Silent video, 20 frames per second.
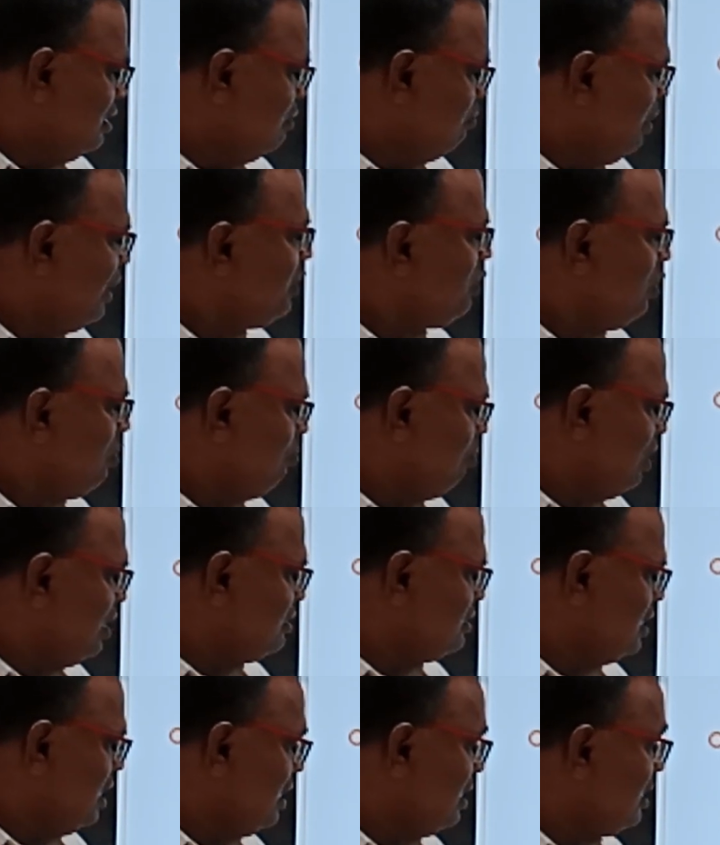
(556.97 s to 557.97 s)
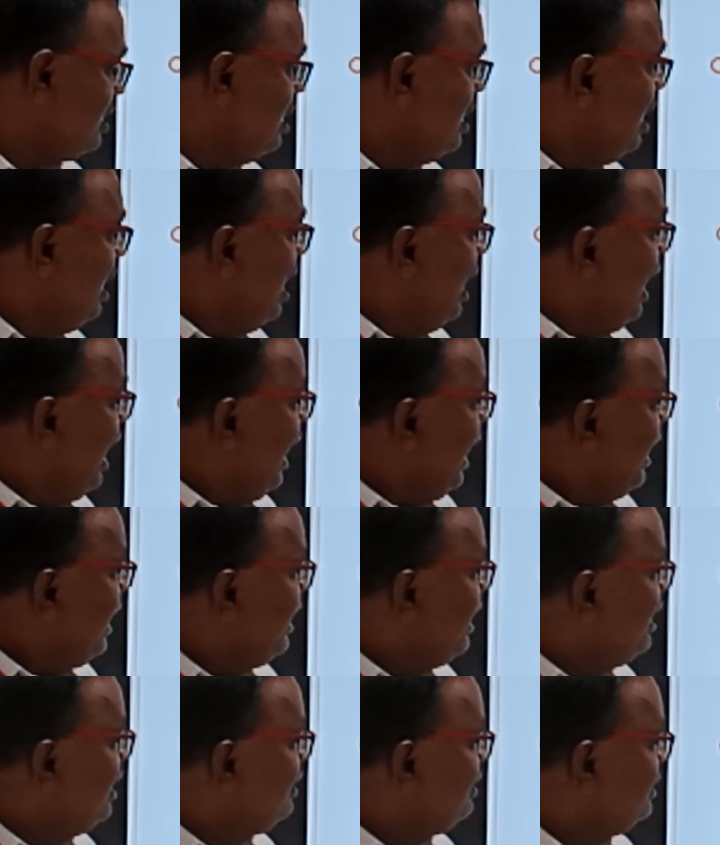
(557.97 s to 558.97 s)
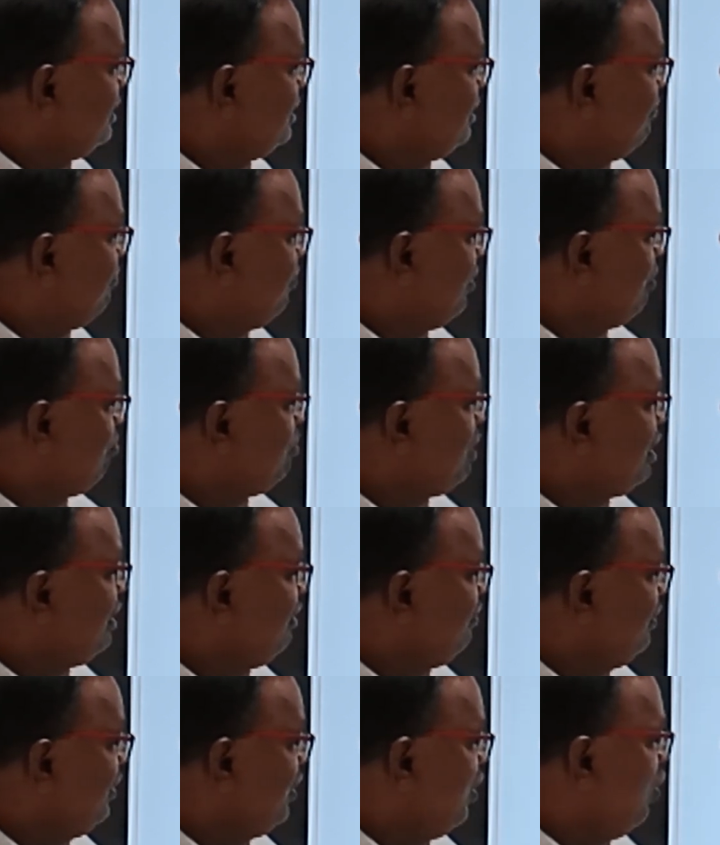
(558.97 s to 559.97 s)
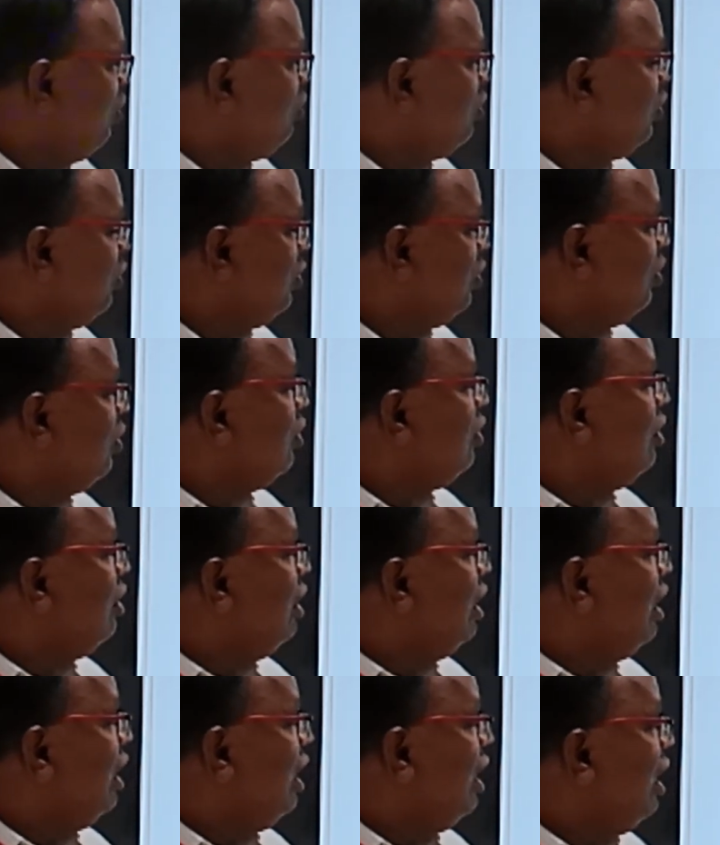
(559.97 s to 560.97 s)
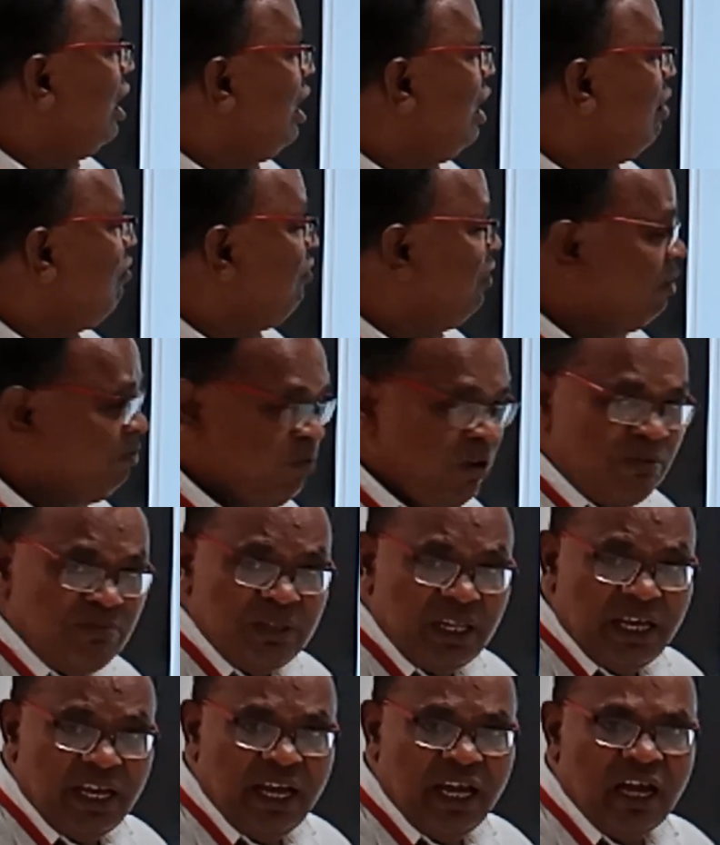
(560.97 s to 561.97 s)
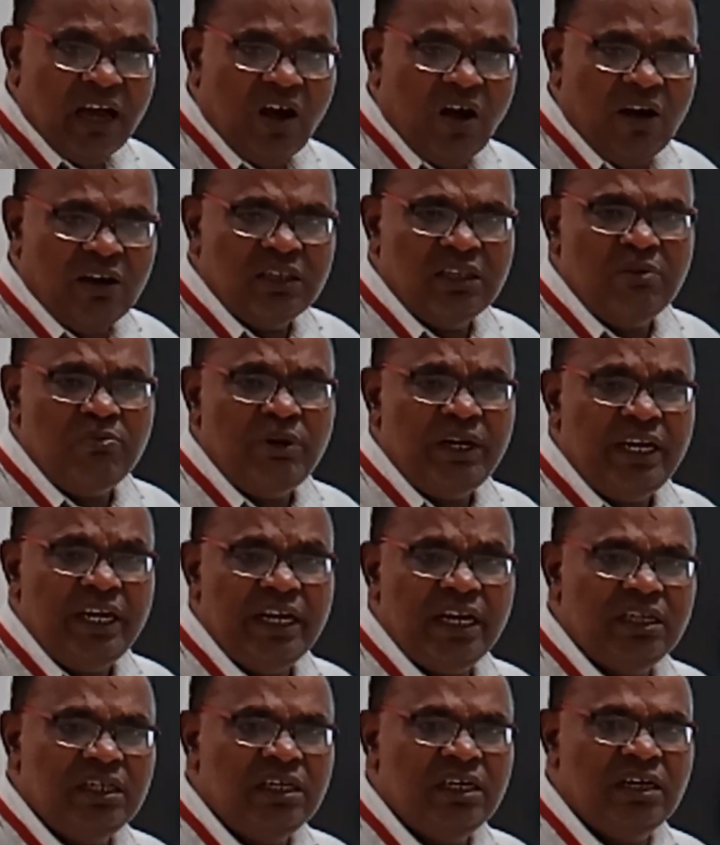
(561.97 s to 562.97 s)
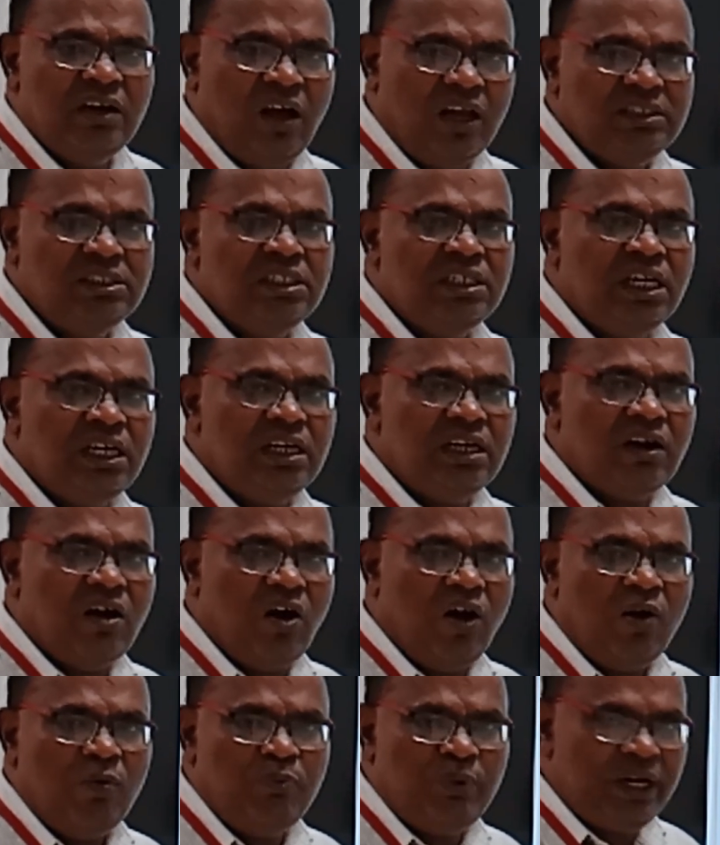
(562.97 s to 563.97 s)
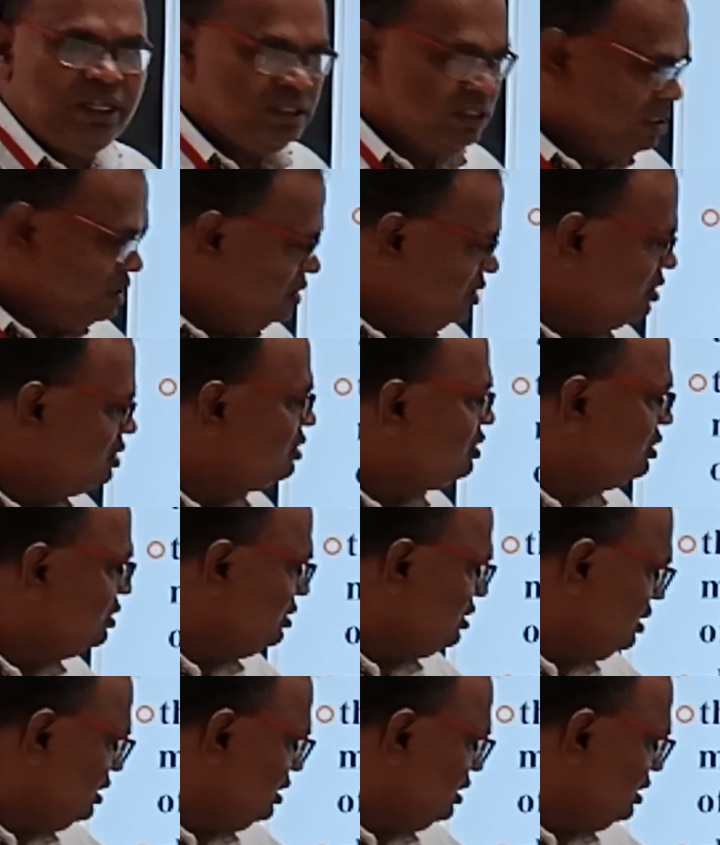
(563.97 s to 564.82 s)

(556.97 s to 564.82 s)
microprocessor. From that we have to perform the arithmetic and logical operations.